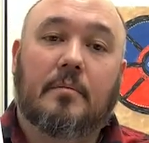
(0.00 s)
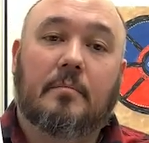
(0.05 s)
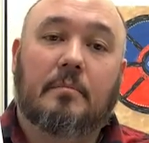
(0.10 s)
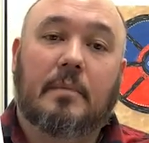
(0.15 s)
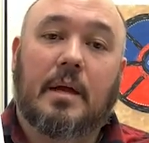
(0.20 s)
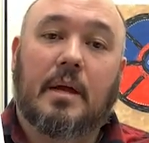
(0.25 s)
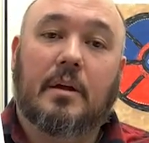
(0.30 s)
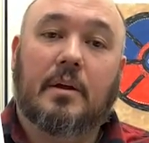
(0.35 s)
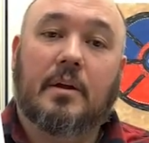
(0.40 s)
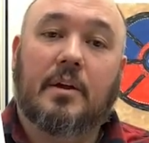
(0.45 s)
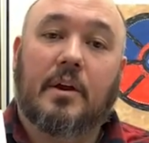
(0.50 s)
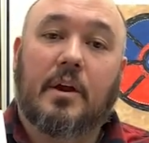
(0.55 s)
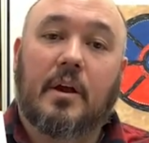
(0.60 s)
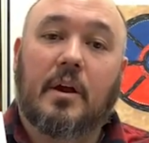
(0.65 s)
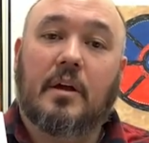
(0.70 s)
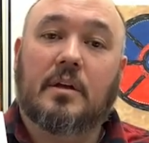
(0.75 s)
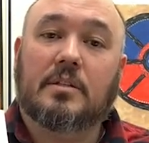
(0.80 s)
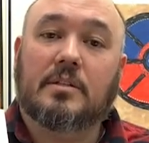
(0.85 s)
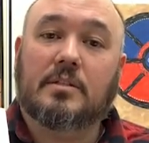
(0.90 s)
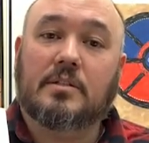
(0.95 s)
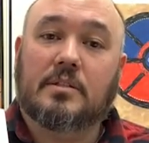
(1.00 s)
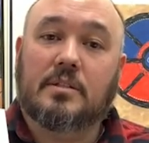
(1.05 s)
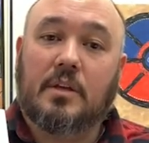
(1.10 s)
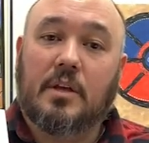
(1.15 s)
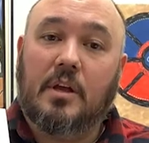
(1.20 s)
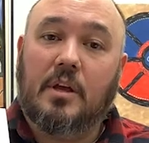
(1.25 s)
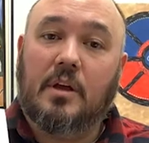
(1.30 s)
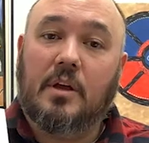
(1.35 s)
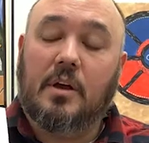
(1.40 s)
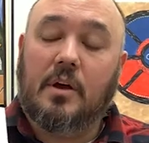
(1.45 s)
ma grand
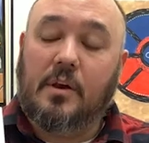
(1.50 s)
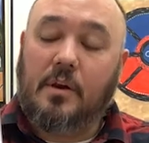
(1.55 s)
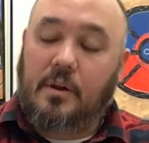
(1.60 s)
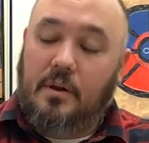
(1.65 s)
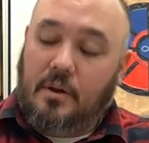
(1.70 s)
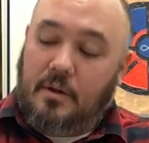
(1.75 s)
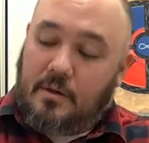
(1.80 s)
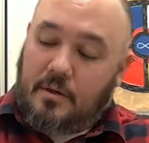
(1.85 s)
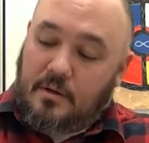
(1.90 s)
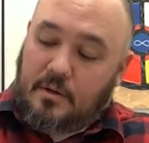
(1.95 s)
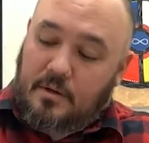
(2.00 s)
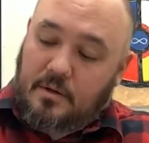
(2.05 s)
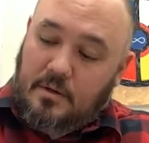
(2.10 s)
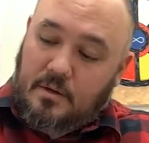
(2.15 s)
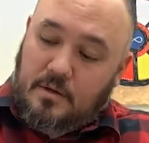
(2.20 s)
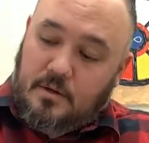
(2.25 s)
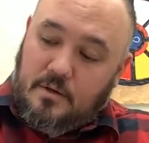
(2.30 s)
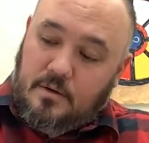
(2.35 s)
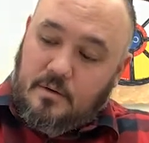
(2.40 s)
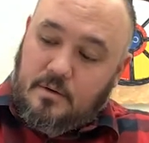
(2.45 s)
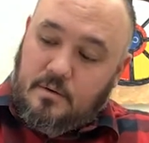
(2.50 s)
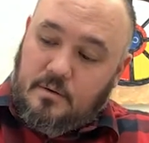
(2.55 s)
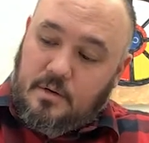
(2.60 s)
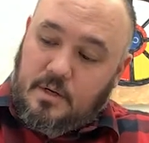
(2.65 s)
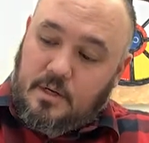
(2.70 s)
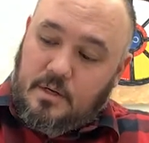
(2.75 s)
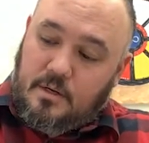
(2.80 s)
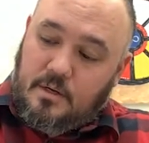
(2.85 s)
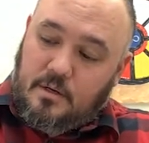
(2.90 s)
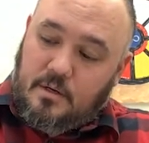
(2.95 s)
sœur. All
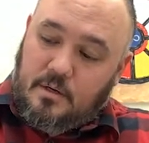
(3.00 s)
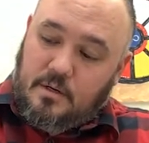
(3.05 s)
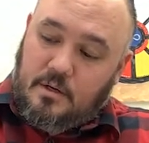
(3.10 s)
right.